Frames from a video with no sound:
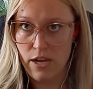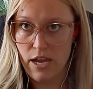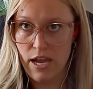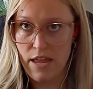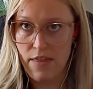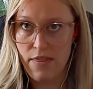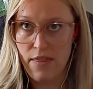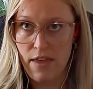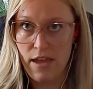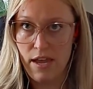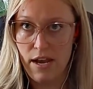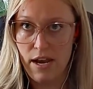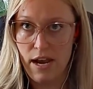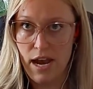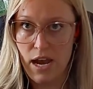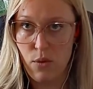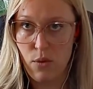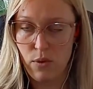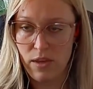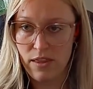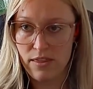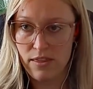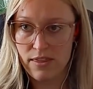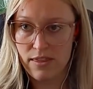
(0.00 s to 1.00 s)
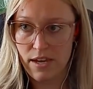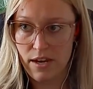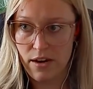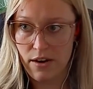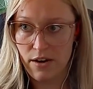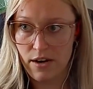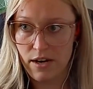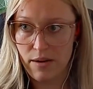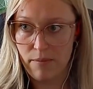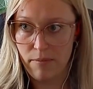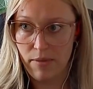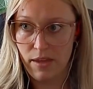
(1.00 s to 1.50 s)
And then I went there
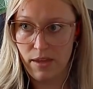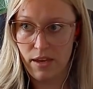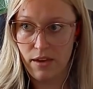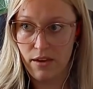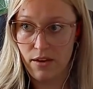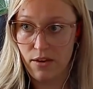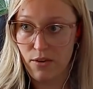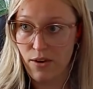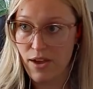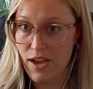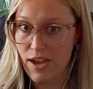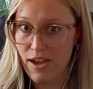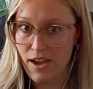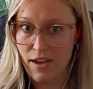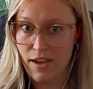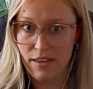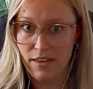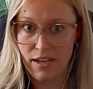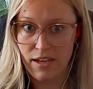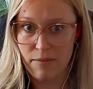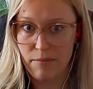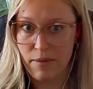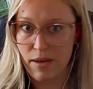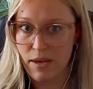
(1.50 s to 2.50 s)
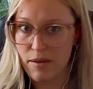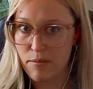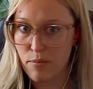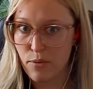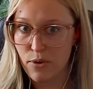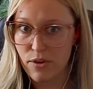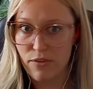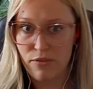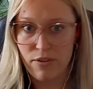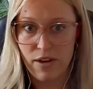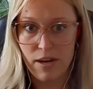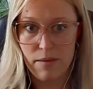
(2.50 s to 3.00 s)
and I'm like, okay, my
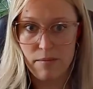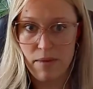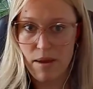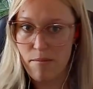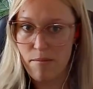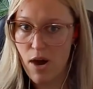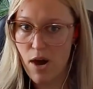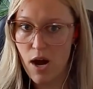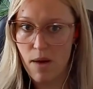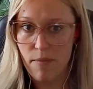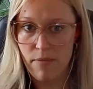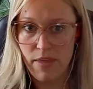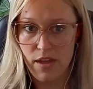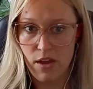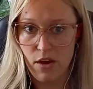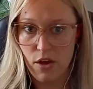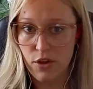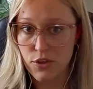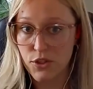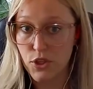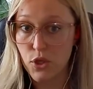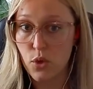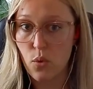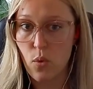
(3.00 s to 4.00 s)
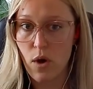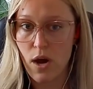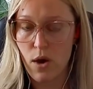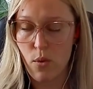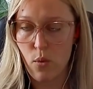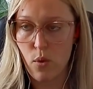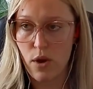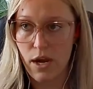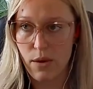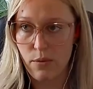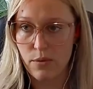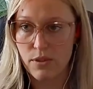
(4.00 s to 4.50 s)
boyfriend, my mom, they all knew what
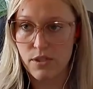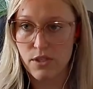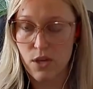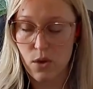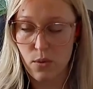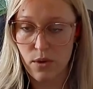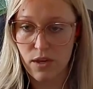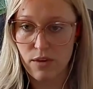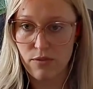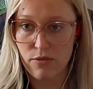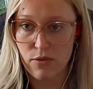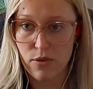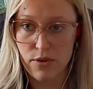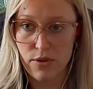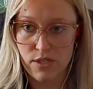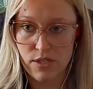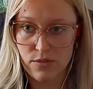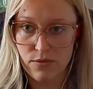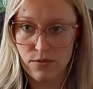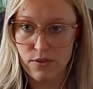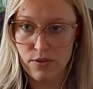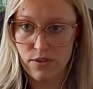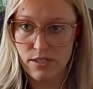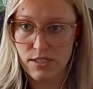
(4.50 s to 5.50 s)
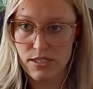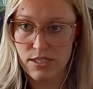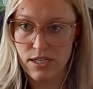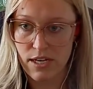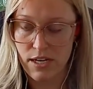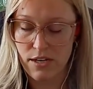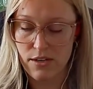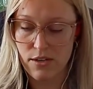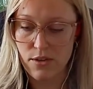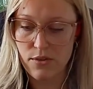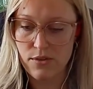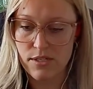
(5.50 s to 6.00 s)
I was going for is for this
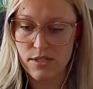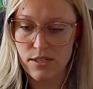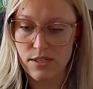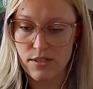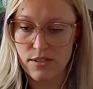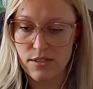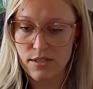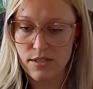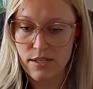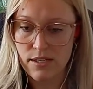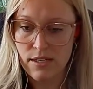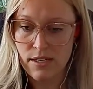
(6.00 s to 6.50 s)
diagnosis.